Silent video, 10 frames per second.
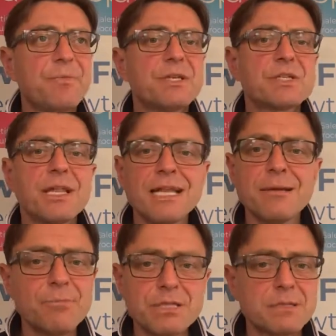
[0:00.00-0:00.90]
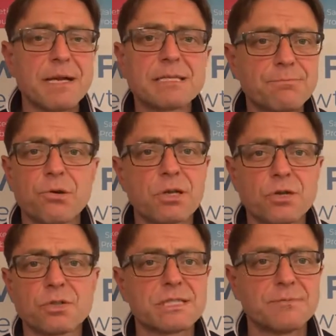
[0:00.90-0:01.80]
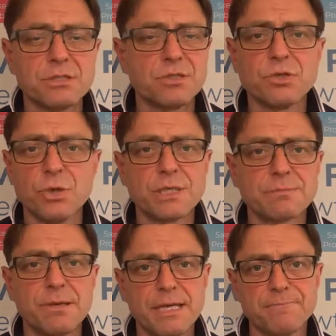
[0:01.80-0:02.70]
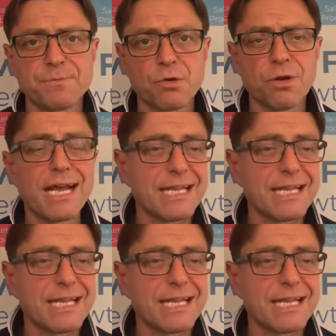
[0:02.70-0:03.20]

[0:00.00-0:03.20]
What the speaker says: So that then brings us back to product concept as your USP, all right?